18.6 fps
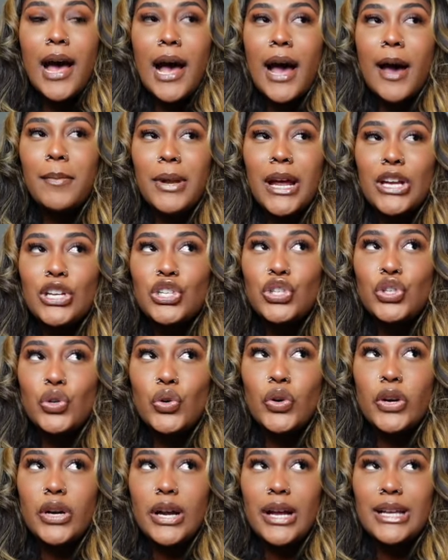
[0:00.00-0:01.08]
I'm not
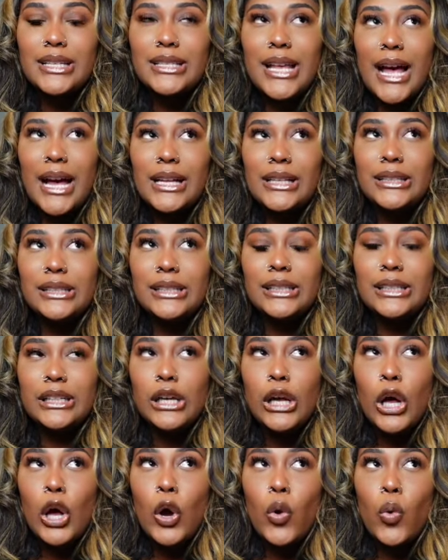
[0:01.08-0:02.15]
sure
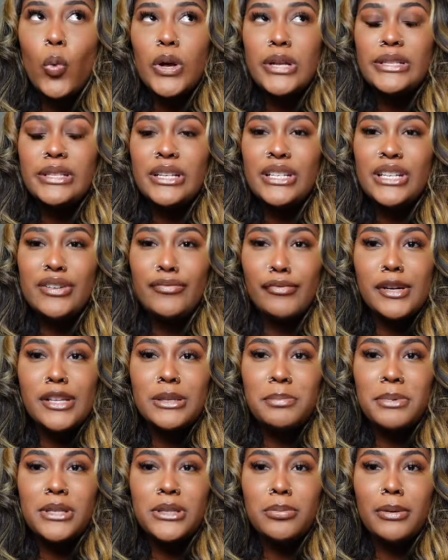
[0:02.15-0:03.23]
exactly what's the difference
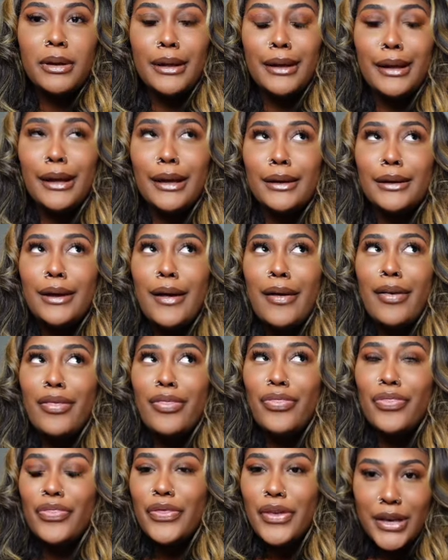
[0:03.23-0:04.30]
between
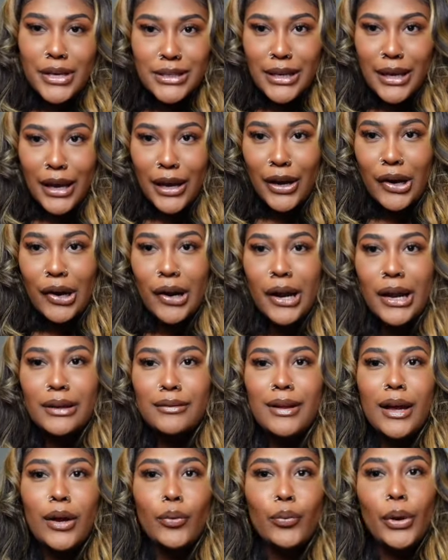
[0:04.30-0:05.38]
this hair and
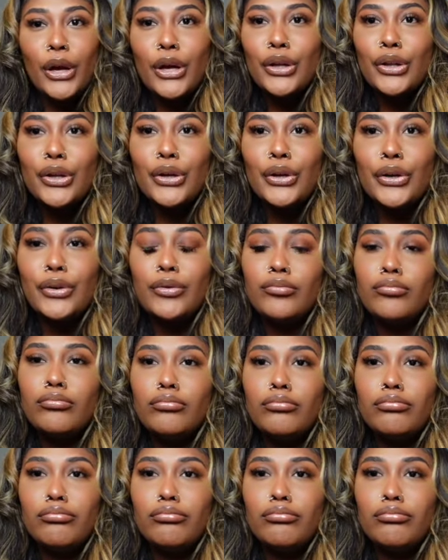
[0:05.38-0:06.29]
like regular